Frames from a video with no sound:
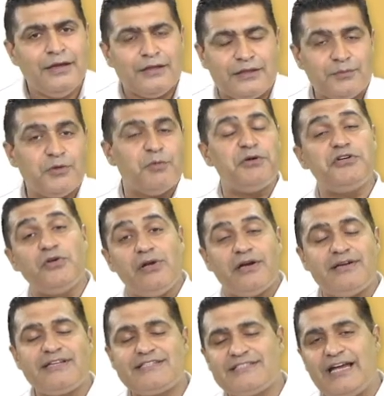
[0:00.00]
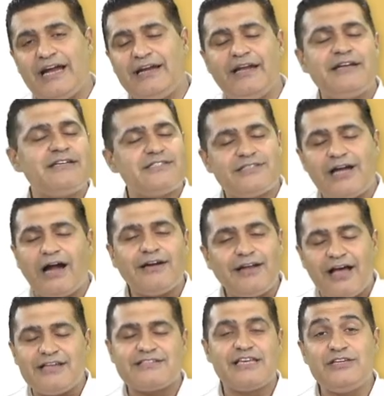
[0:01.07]
The moment you'll understand and start
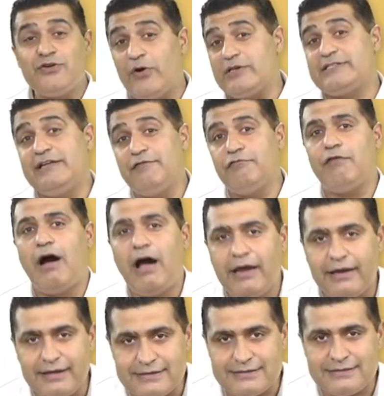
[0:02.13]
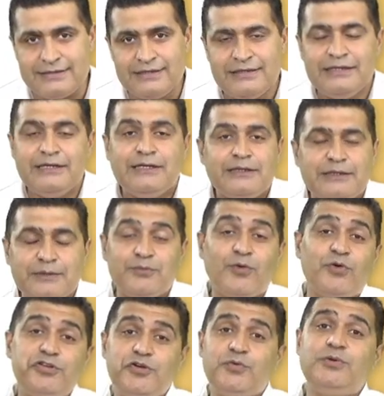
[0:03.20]
asking yourself whys, the
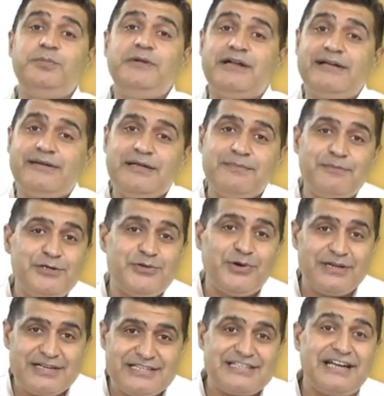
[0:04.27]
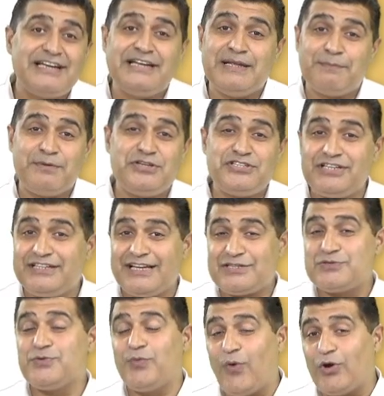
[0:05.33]
more you would be able to understand and appreciate as
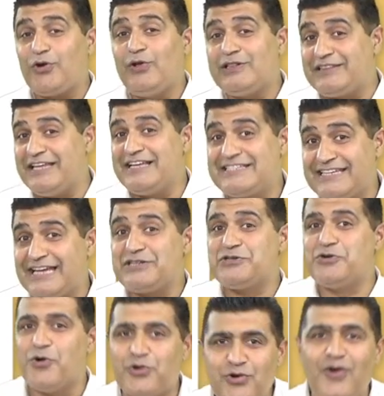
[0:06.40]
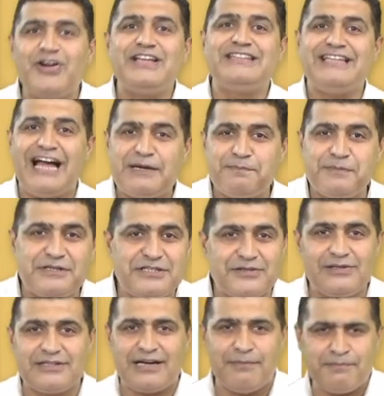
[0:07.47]
to what all things can go wrong in that
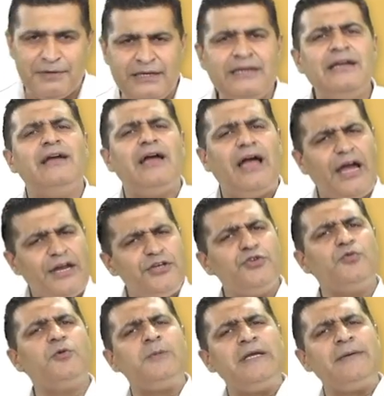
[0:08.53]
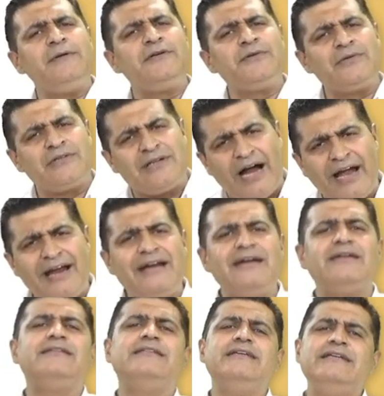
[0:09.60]
particular company, and you would be able to
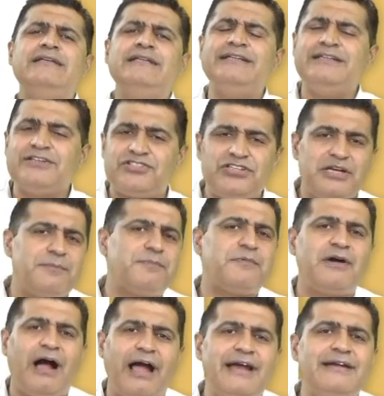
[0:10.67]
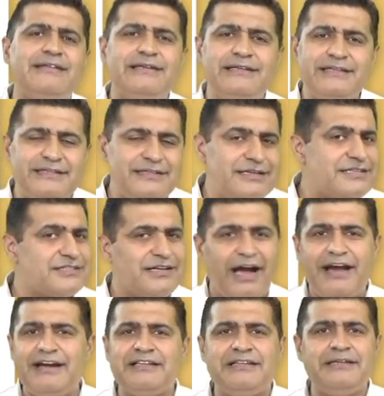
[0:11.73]
guide the leadership, guide the leaders,
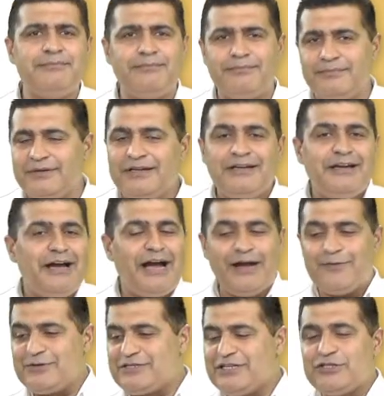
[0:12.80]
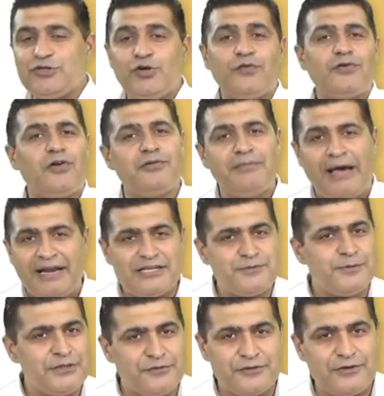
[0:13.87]
guide the, I would say, the overall
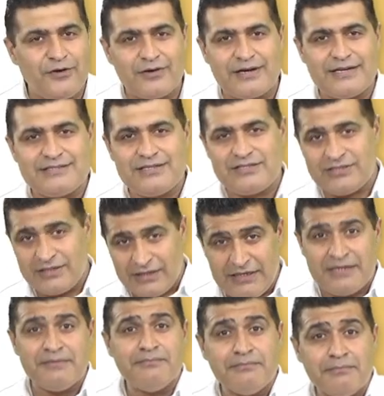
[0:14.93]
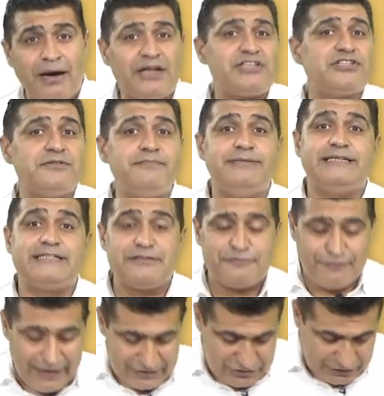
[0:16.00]
management of an organization in a much better
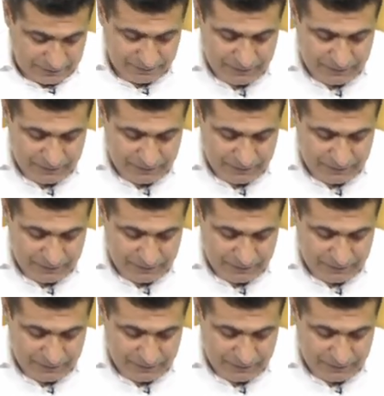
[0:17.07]
fashion.